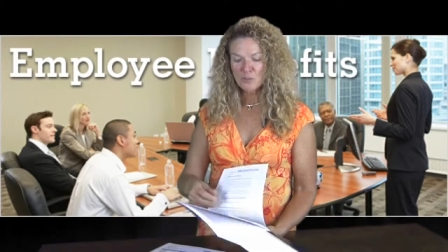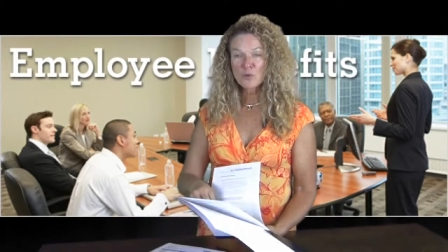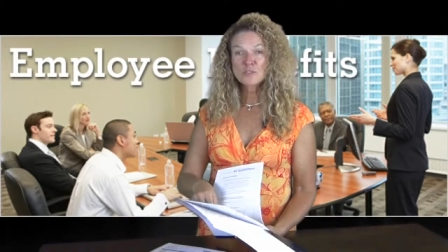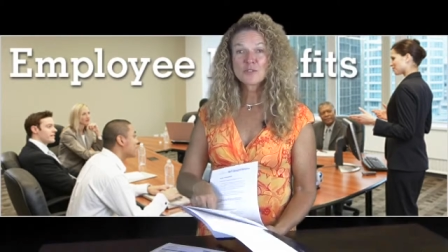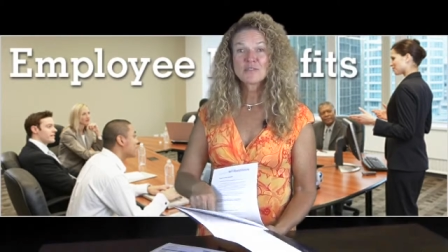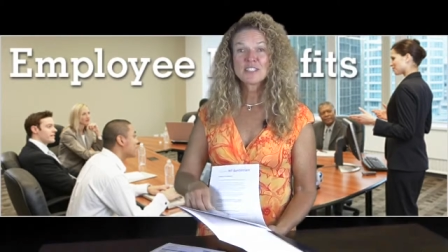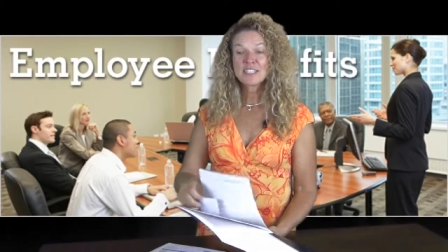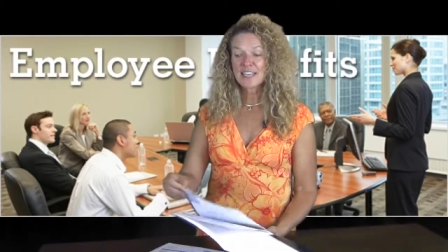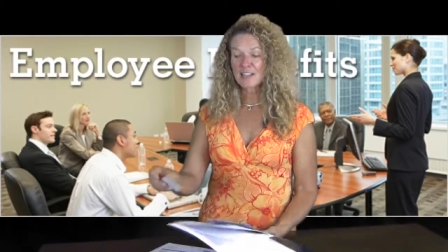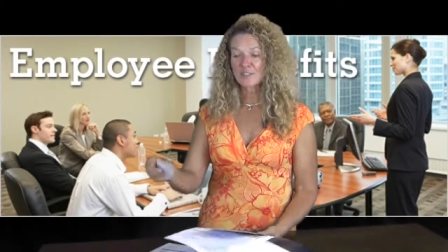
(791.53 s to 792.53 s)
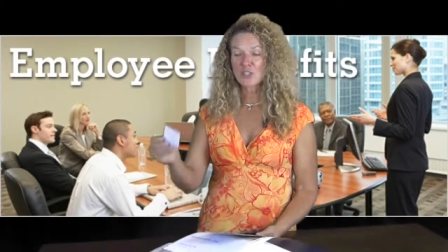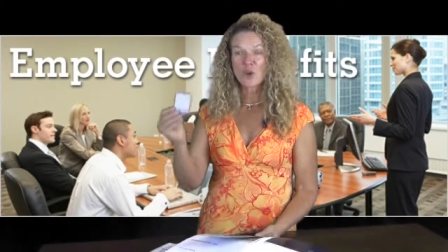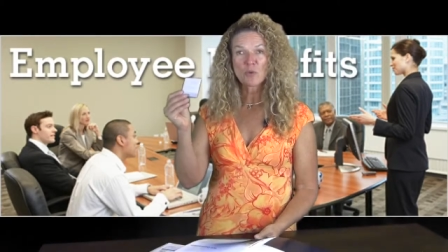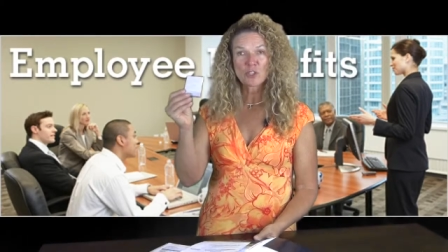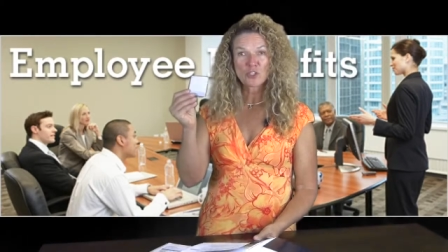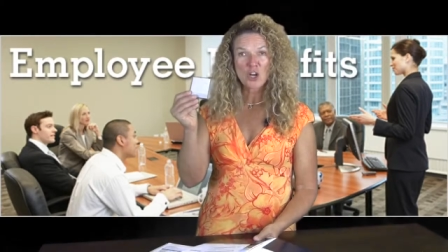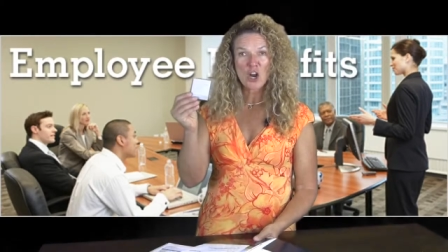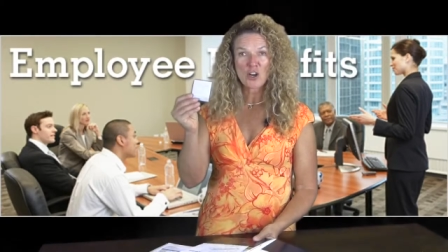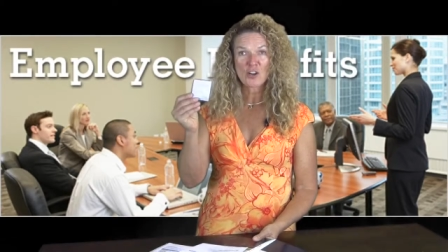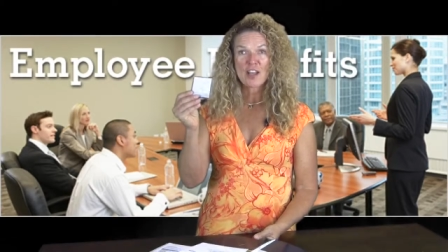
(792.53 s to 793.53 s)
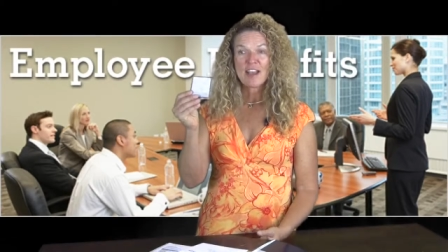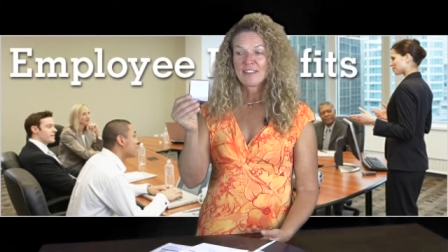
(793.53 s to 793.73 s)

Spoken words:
You also have decals that go in your car